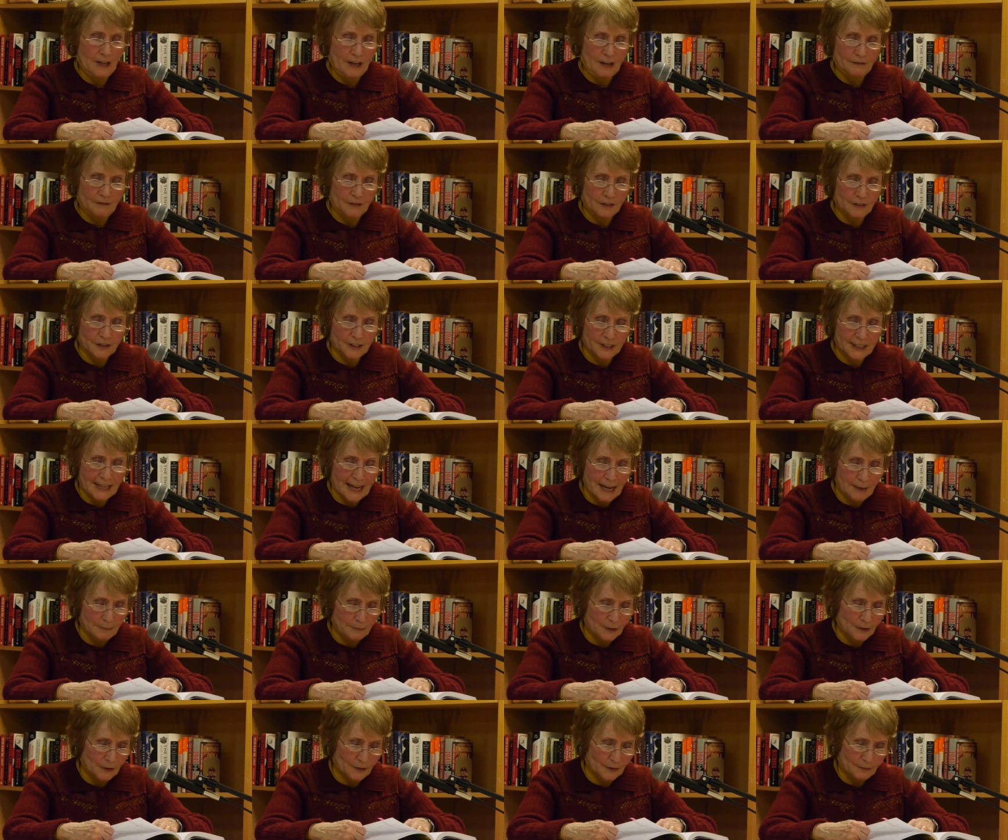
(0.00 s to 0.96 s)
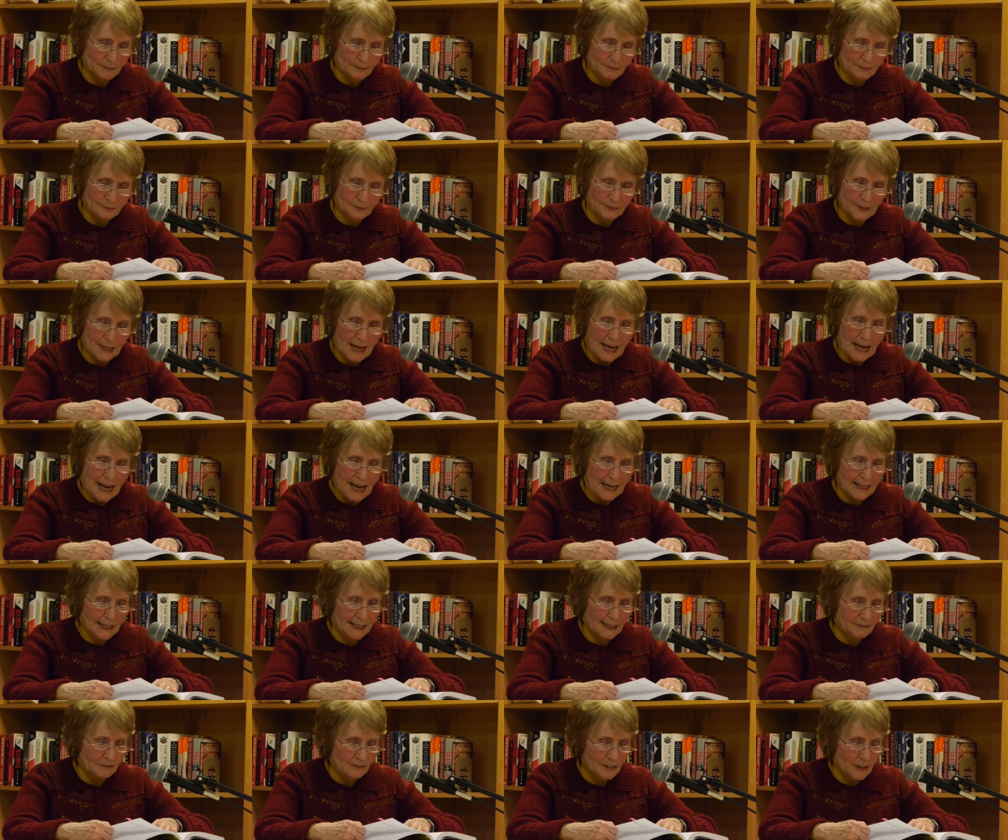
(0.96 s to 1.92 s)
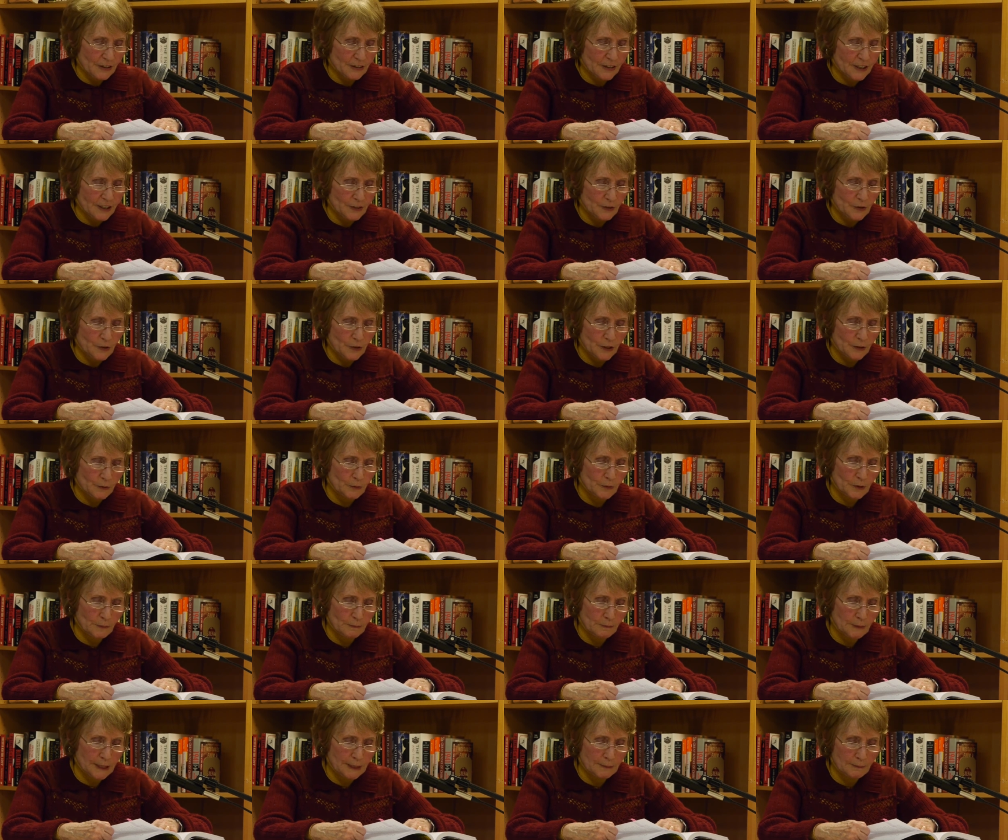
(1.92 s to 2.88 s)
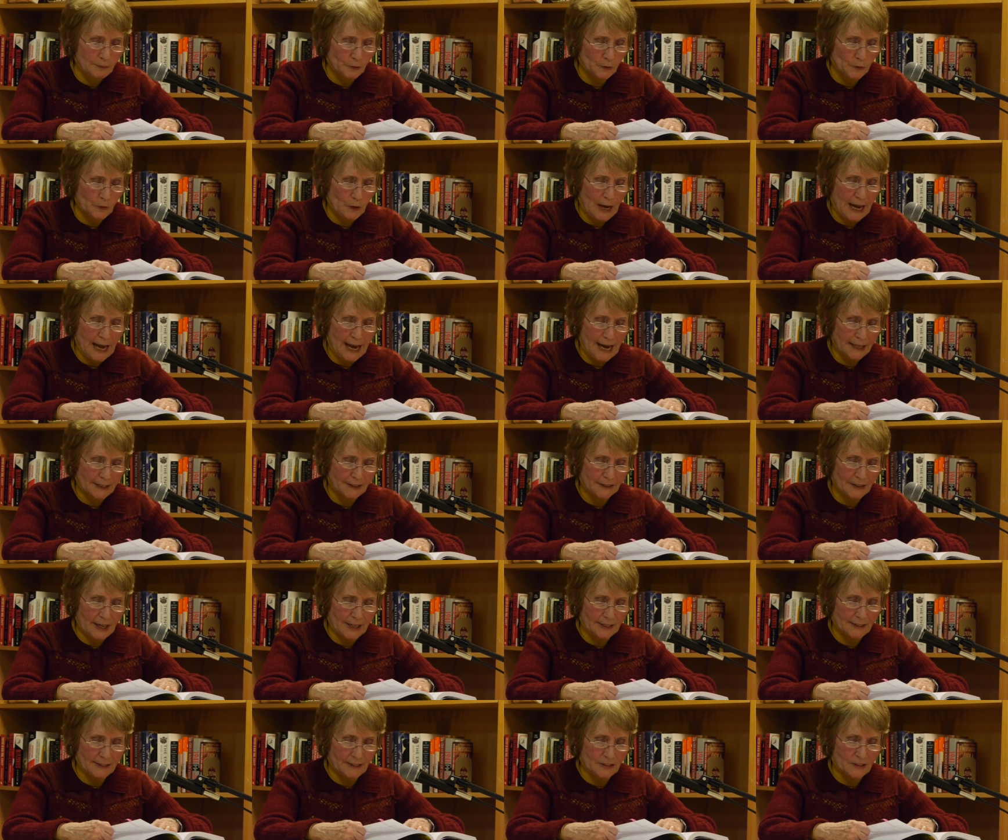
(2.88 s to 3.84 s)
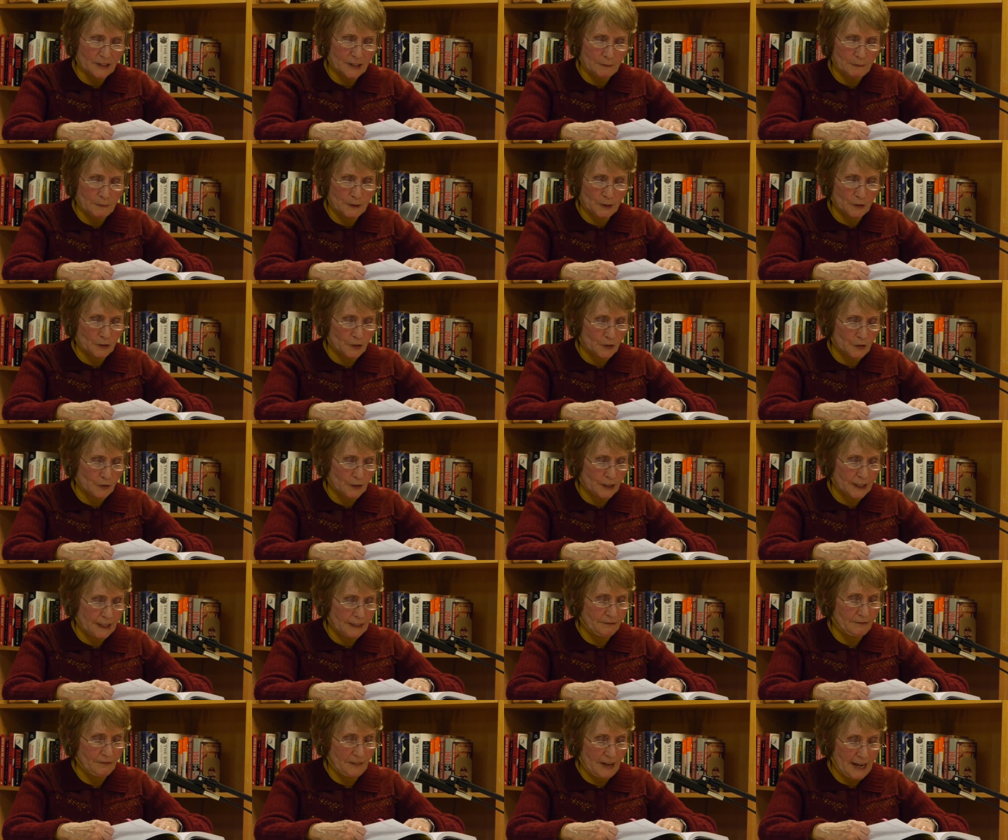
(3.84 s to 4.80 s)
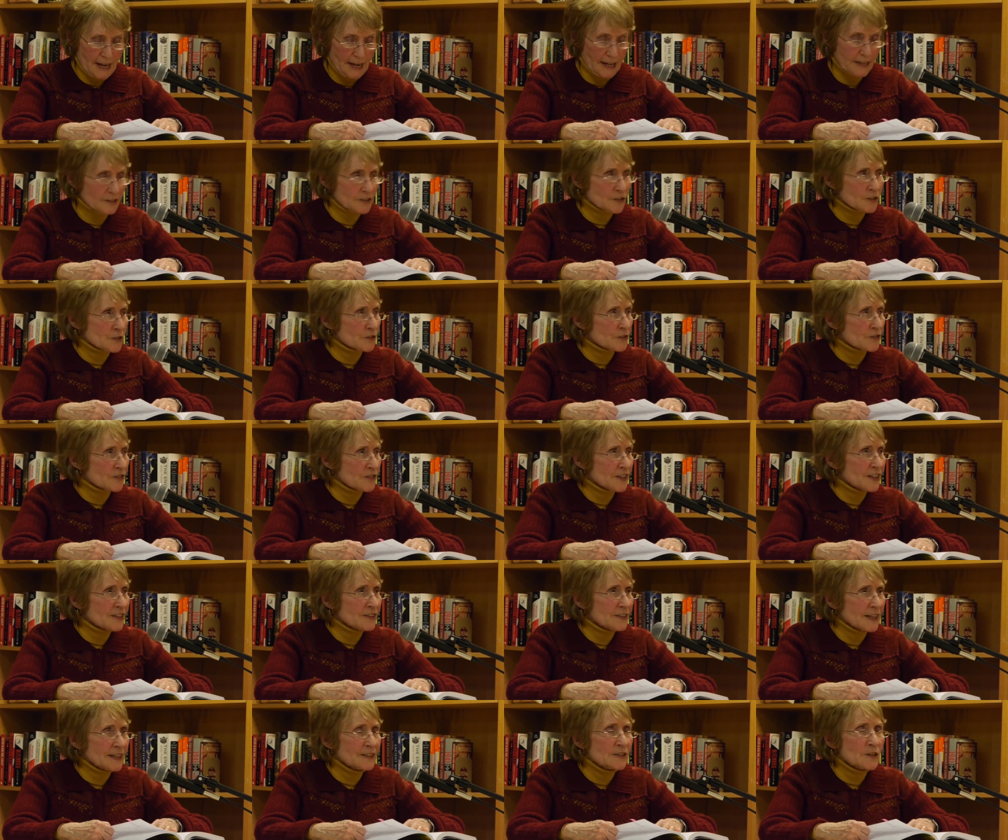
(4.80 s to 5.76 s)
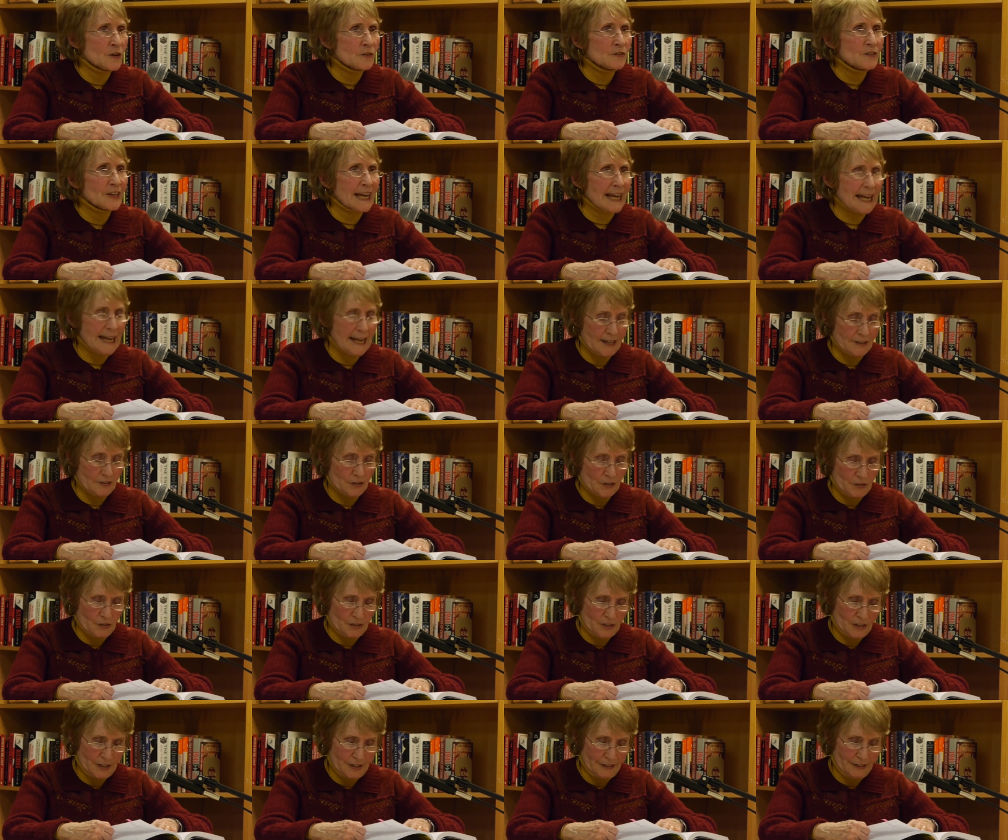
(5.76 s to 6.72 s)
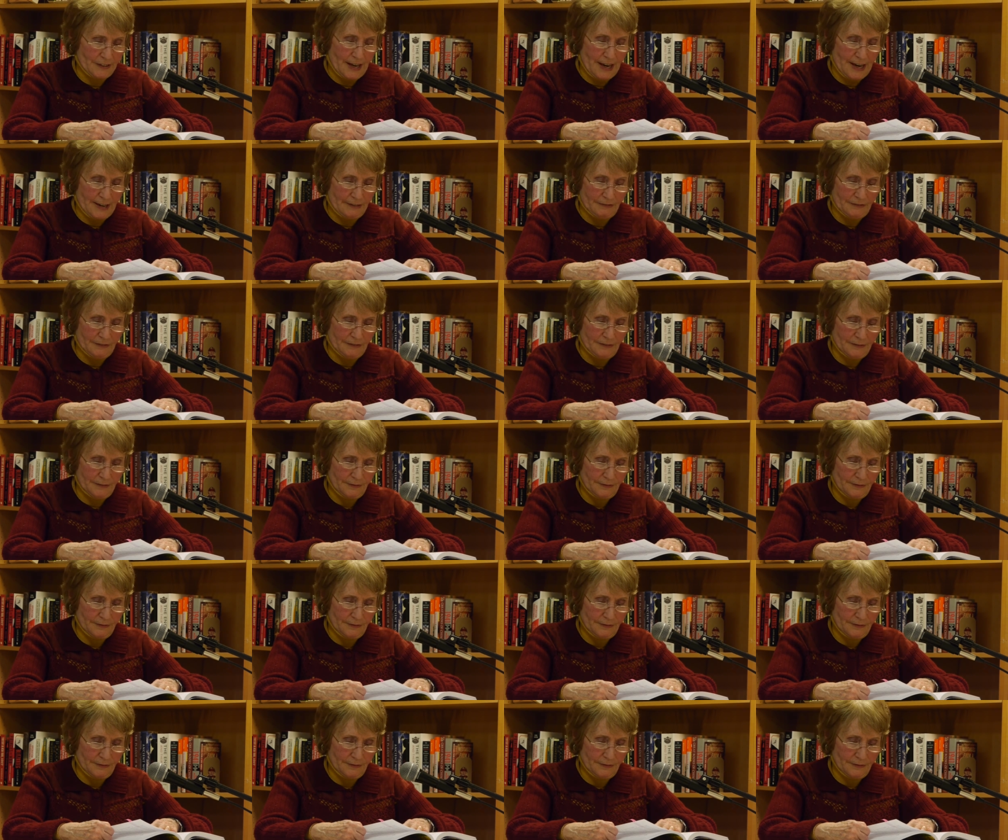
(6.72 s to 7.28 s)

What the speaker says: For example, I get very annoyed with people who act like they're spiritually advanced or think they know the answers to life.